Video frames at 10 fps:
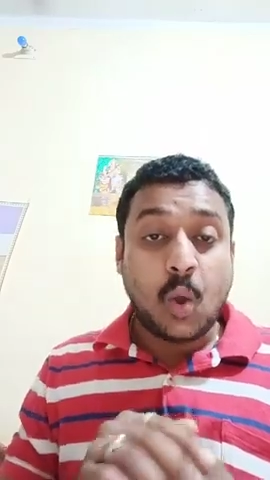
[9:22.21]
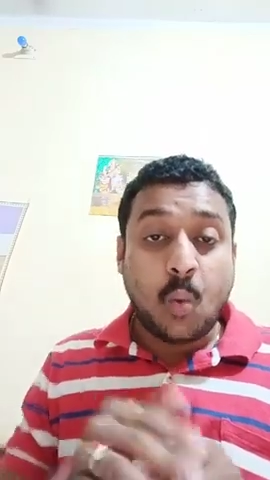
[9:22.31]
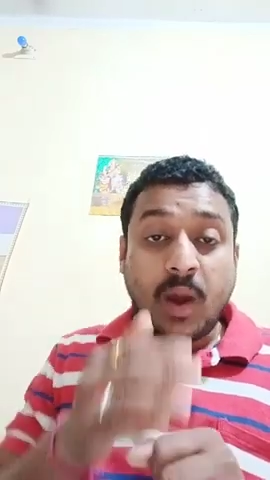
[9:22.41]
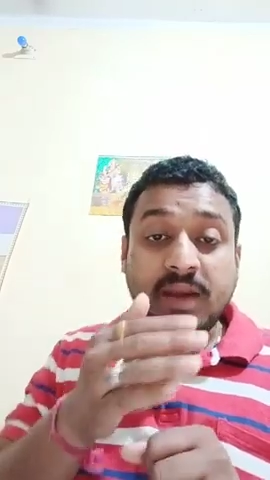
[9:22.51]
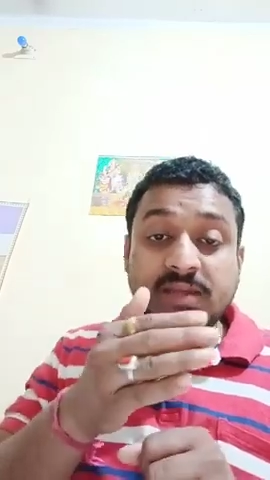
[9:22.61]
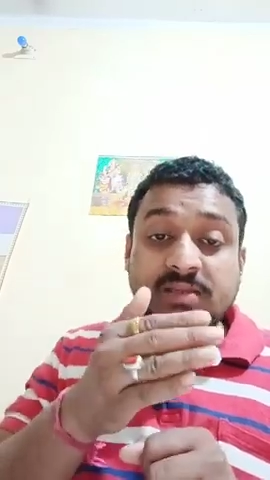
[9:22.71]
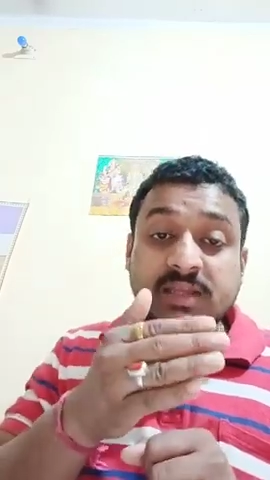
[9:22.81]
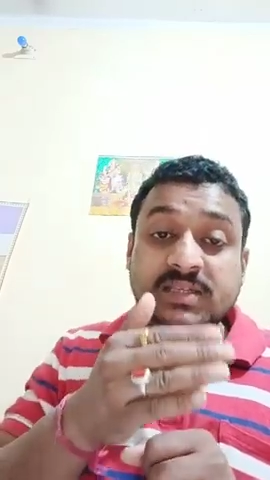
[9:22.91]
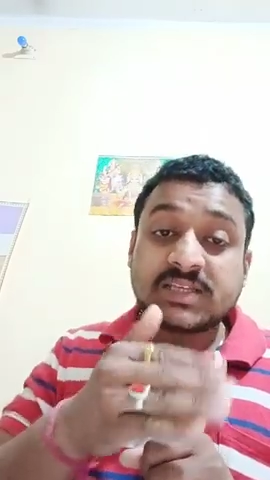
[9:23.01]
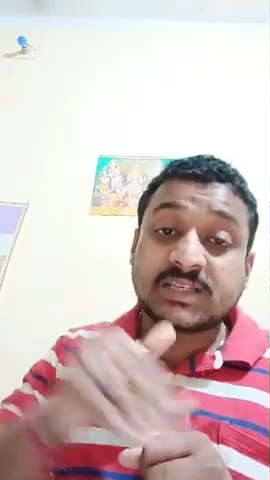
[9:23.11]
One is
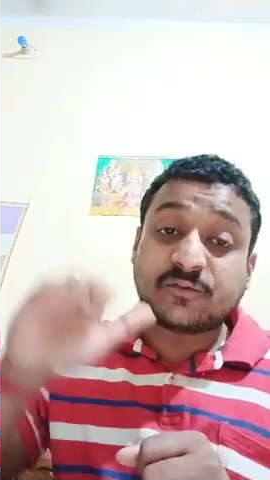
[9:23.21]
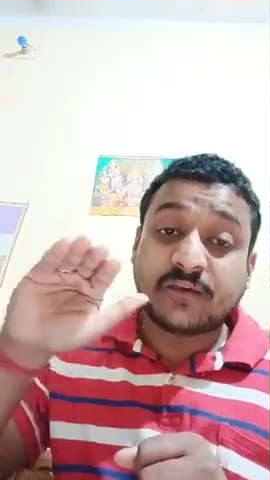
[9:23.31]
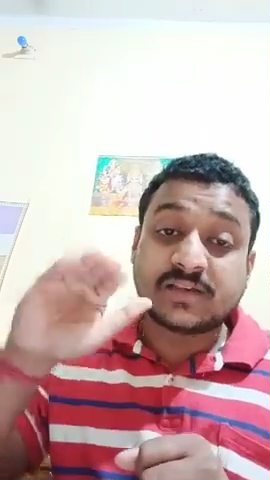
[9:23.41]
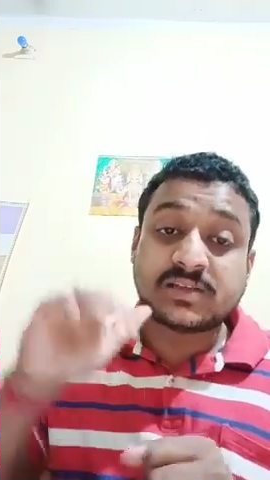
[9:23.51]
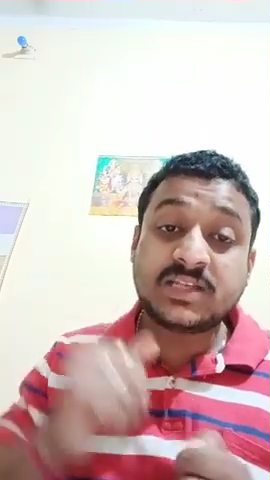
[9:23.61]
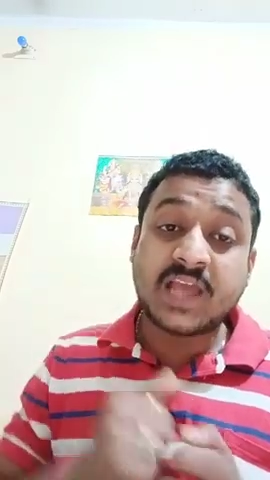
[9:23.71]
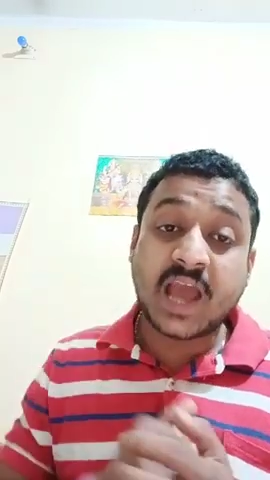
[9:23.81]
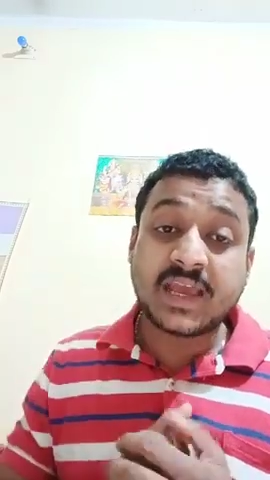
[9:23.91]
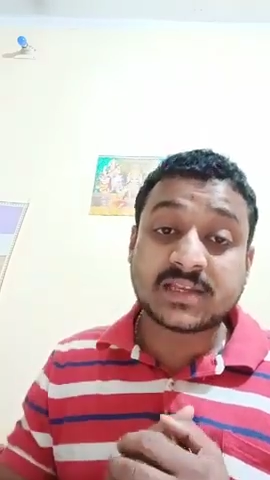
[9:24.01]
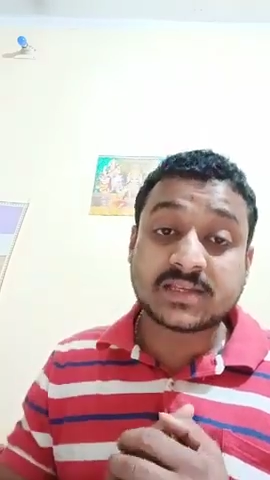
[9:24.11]
the cis phase,
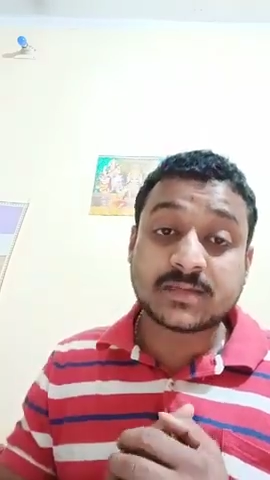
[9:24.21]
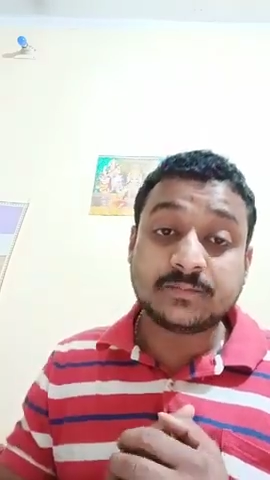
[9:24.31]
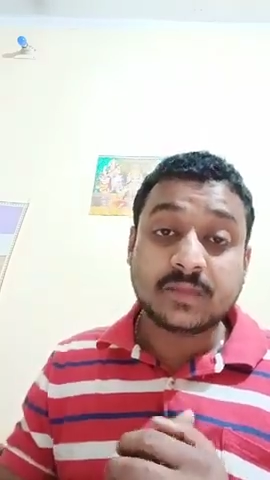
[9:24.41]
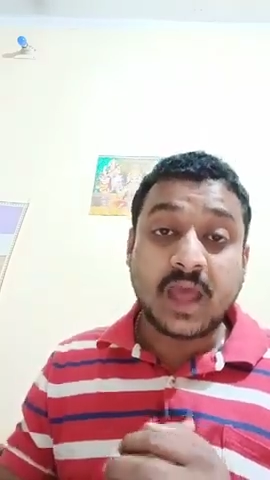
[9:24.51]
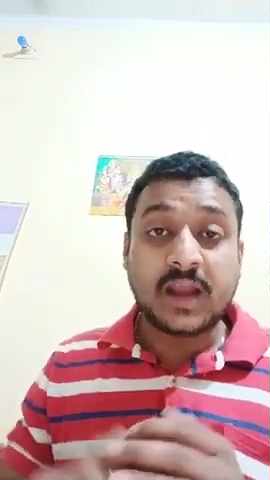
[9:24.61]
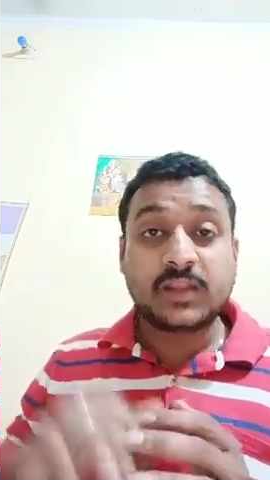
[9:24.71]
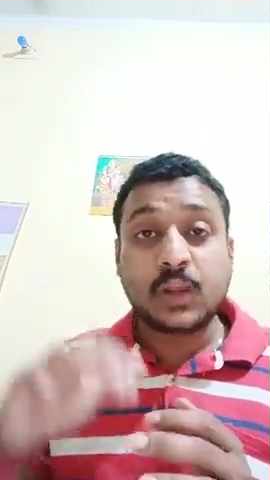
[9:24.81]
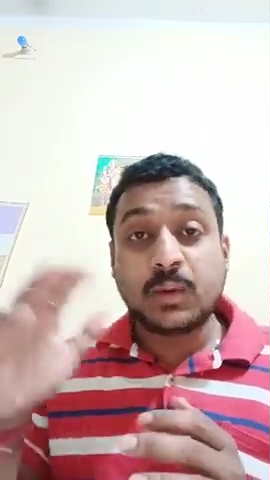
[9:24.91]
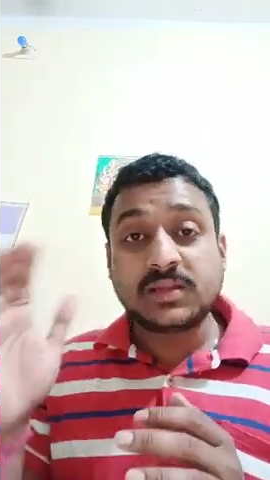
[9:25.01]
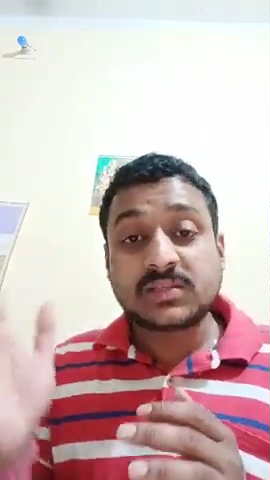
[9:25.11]
CIS.
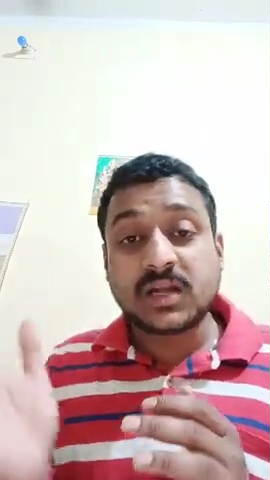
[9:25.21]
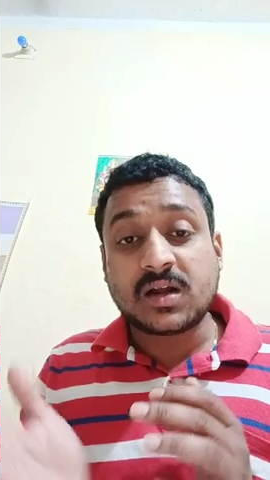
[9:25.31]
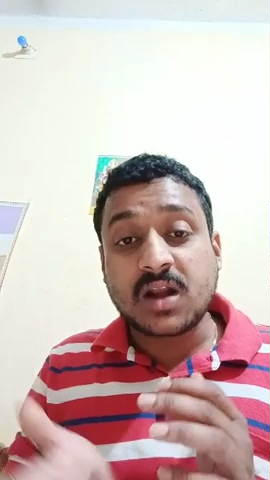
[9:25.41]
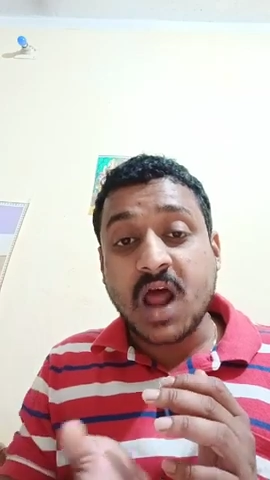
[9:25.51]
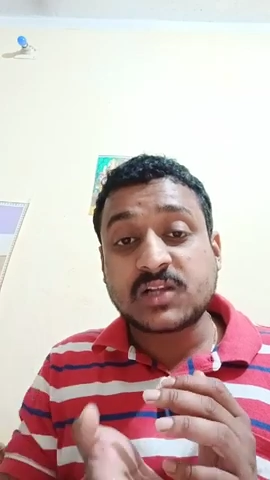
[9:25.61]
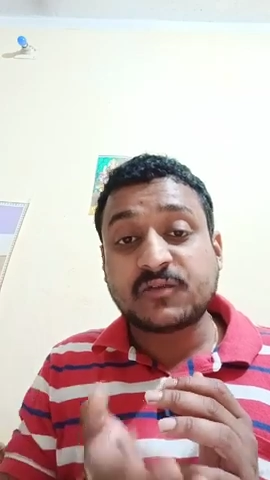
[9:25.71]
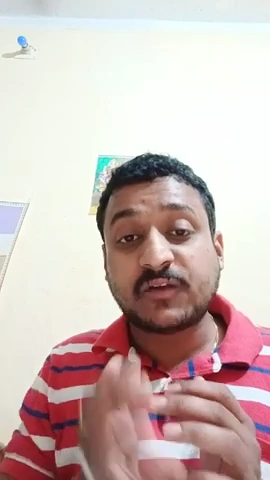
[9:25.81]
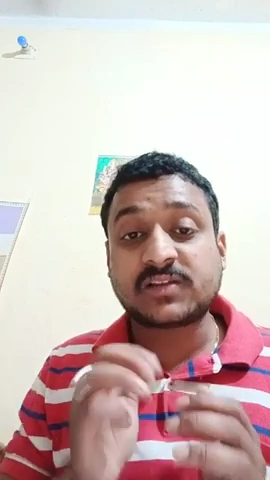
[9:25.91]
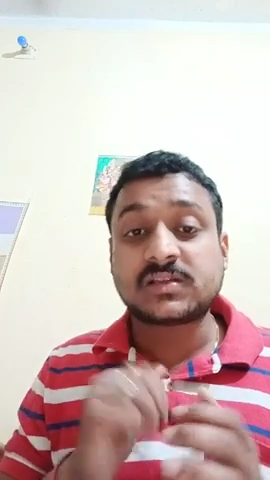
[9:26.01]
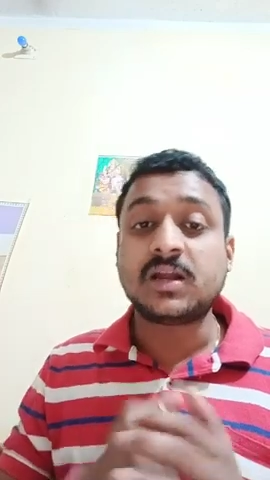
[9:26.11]
Another one is the trans
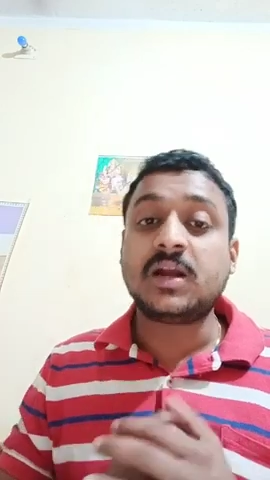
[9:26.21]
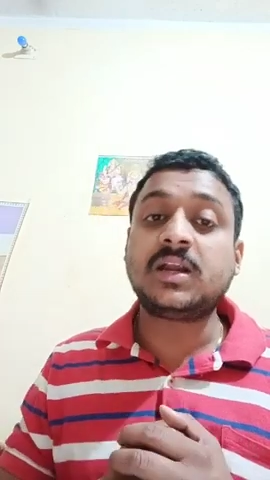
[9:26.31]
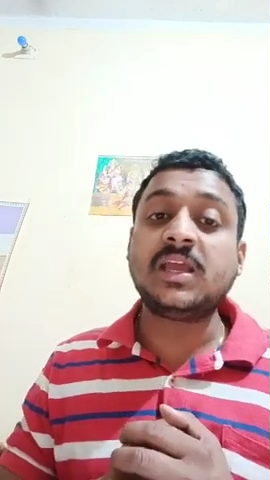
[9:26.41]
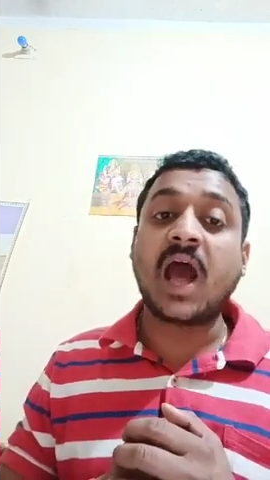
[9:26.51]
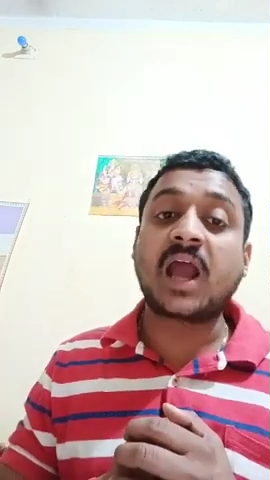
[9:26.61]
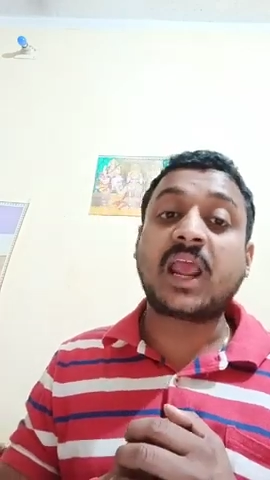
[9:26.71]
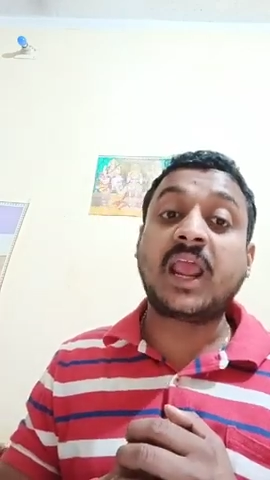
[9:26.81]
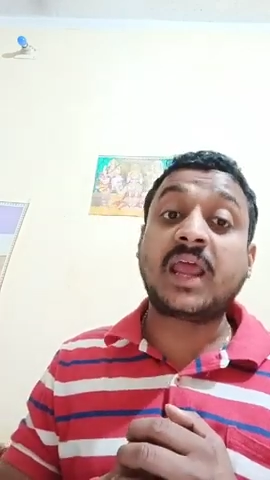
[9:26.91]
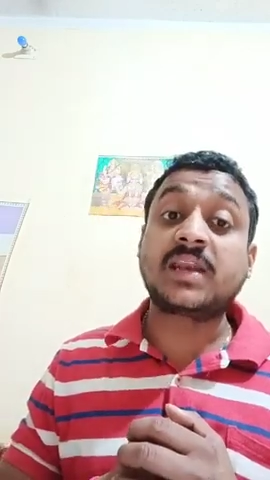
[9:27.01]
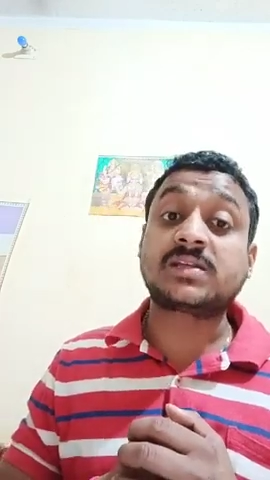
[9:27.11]
phase,
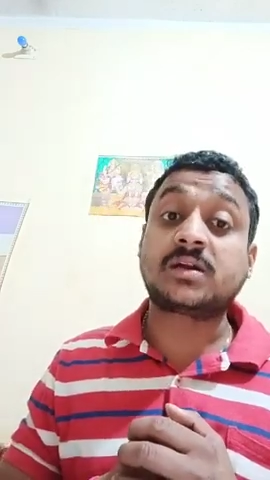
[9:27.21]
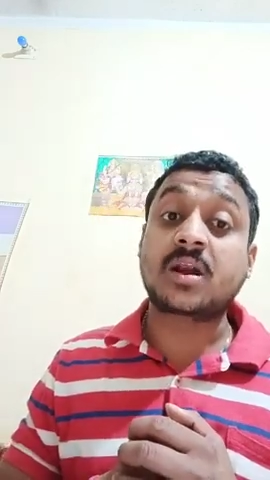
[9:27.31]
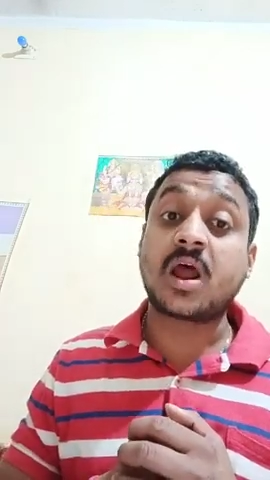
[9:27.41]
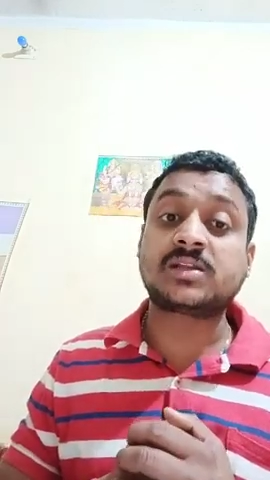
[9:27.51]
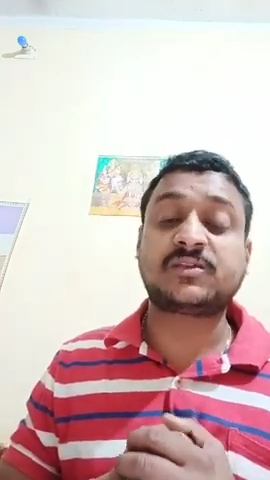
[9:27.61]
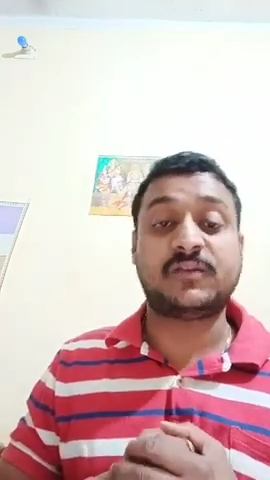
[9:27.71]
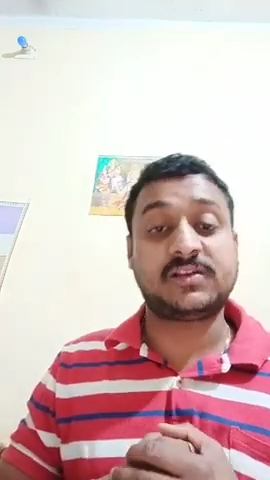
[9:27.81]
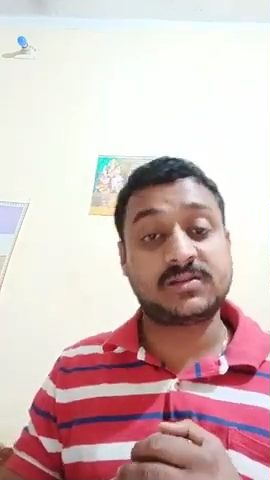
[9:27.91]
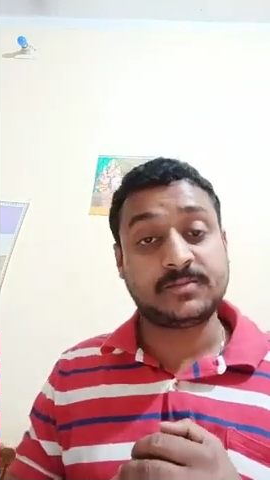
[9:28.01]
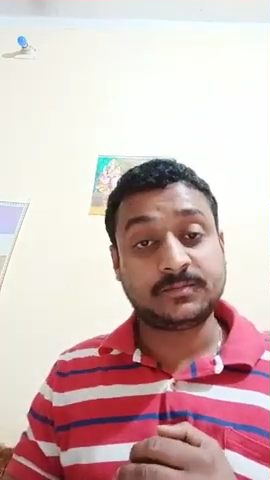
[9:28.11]
T-R-A-N-S, trans
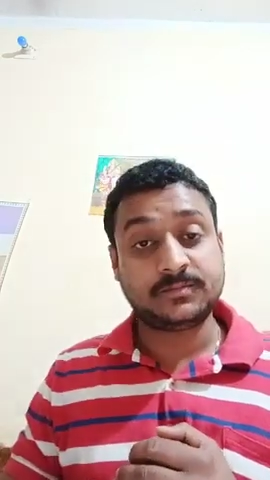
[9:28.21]
phase.